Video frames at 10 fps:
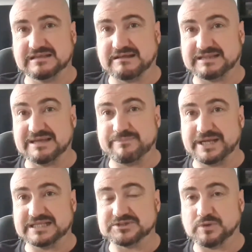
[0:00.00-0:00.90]
I did
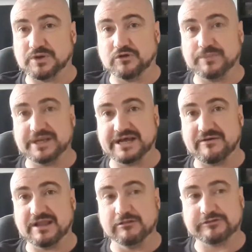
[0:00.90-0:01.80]
pick this one up now
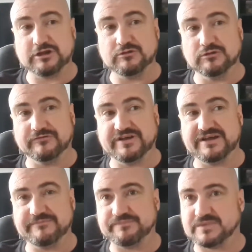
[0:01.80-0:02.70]
I do love
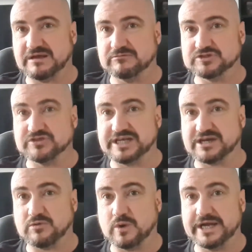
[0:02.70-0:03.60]
it it was only a
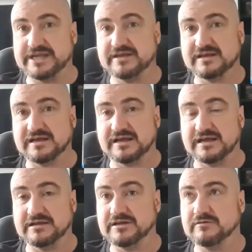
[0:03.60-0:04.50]
quid
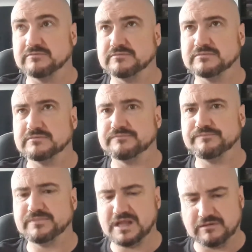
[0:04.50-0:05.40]
uh, no
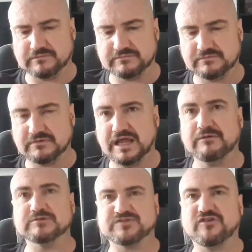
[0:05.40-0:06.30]
no yeah,
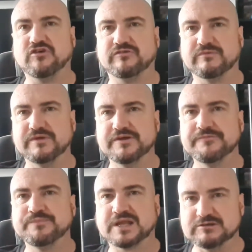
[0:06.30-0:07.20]
it was four
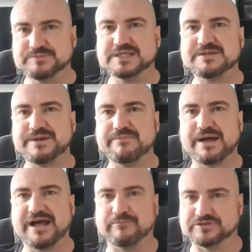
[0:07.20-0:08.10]
it was meant to be a
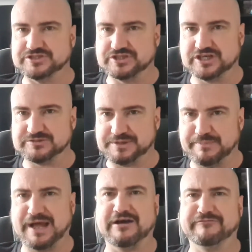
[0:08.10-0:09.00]
pound but she charged me a
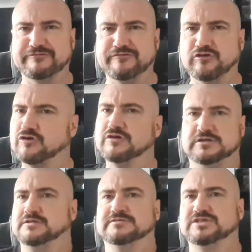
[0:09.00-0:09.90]
pound for four
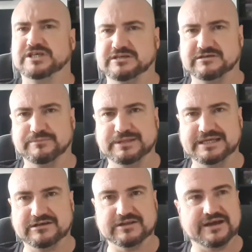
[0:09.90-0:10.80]
she
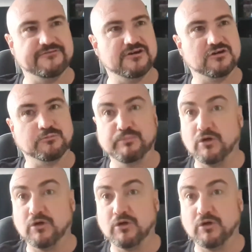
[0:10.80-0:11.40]
completely got that wrong.